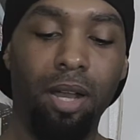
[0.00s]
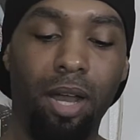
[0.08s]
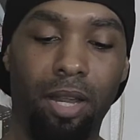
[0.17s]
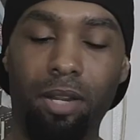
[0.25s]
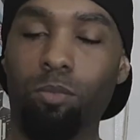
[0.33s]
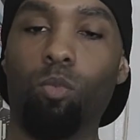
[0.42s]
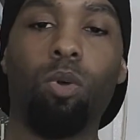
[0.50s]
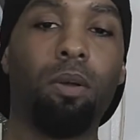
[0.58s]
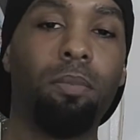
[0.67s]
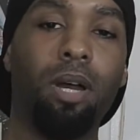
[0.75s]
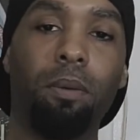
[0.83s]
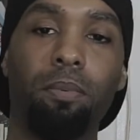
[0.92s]
I didn't
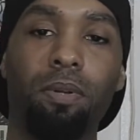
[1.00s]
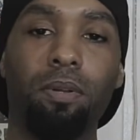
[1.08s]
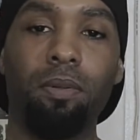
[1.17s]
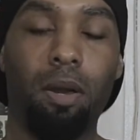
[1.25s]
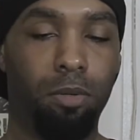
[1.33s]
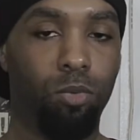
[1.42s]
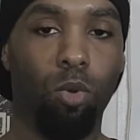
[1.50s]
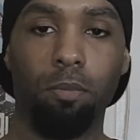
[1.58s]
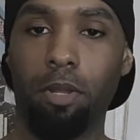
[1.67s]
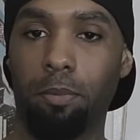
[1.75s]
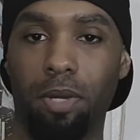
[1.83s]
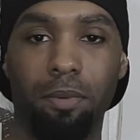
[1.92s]
warm up. I was warmed
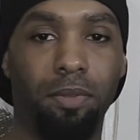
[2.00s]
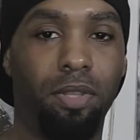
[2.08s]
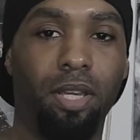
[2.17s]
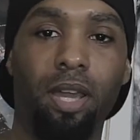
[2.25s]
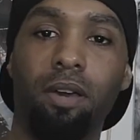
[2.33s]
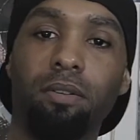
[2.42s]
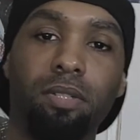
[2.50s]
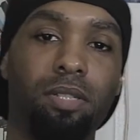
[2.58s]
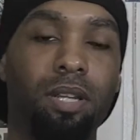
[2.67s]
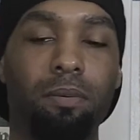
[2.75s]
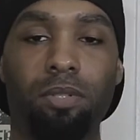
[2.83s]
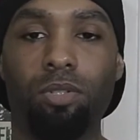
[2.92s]
up on everything else.
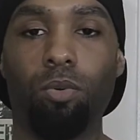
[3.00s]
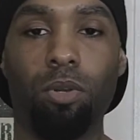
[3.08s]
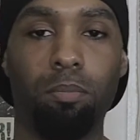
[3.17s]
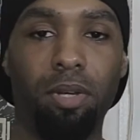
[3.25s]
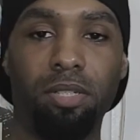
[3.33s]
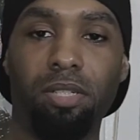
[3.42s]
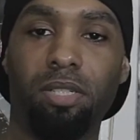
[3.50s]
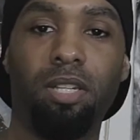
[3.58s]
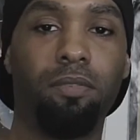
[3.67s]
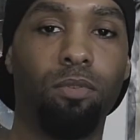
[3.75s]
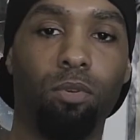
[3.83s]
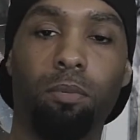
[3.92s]
I was doing a bunch of
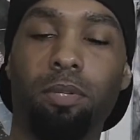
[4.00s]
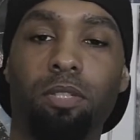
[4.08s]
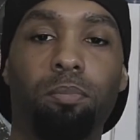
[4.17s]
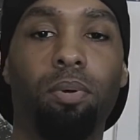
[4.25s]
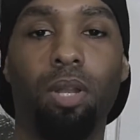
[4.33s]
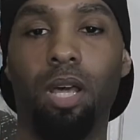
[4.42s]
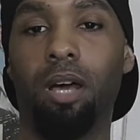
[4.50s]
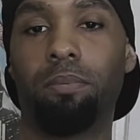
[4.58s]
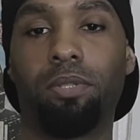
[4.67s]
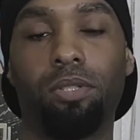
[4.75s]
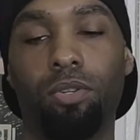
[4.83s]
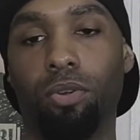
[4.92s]
stuff, doing a bunch of
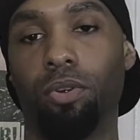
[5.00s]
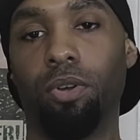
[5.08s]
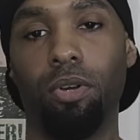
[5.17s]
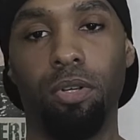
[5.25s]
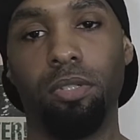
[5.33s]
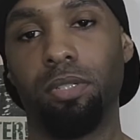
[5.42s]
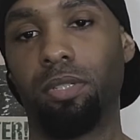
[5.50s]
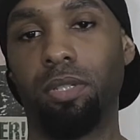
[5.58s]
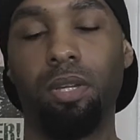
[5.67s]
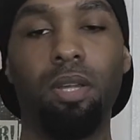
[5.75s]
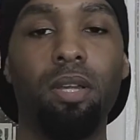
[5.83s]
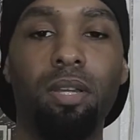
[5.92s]
pull-ups, curls,
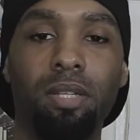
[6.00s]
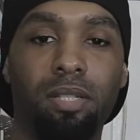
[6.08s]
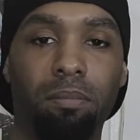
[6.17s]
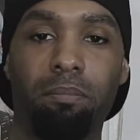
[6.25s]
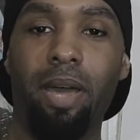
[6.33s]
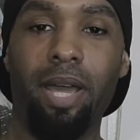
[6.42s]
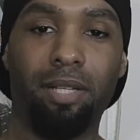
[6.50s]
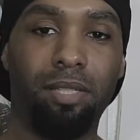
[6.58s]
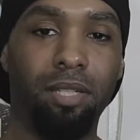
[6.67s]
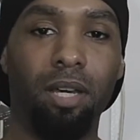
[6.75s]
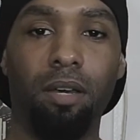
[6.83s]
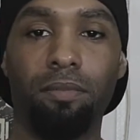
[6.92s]
some back
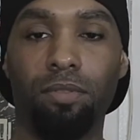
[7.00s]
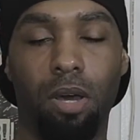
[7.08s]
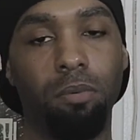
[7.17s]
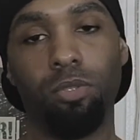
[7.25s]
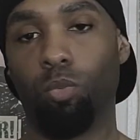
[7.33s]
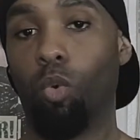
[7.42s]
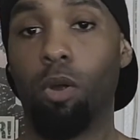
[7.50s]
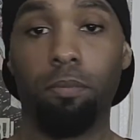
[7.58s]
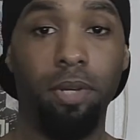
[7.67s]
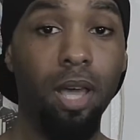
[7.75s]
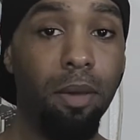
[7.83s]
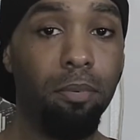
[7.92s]
stuff. So I was
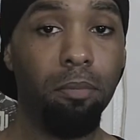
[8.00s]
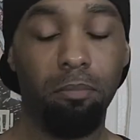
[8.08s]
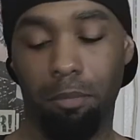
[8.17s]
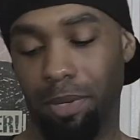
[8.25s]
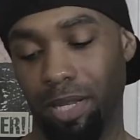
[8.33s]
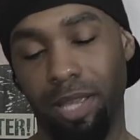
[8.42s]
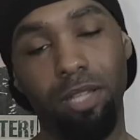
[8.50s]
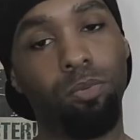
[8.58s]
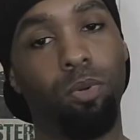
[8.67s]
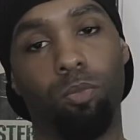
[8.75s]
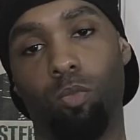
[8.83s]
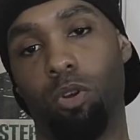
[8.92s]
warmed up, but my legs
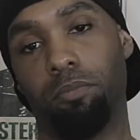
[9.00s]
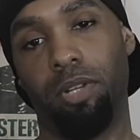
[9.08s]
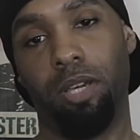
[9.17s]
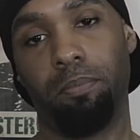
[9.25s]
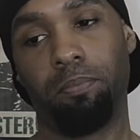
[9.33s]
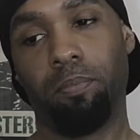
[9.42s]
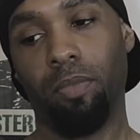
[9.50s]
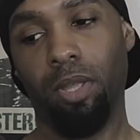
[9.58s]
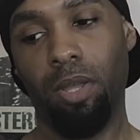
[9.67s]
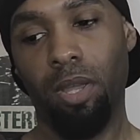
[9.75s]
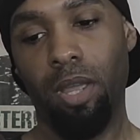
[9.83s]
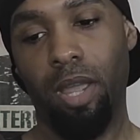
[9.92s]
weren't warmed up.
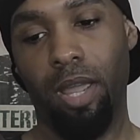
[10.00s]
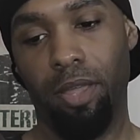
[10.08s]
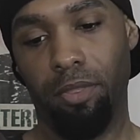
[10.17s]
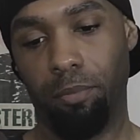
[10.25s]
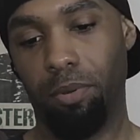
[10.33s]
And the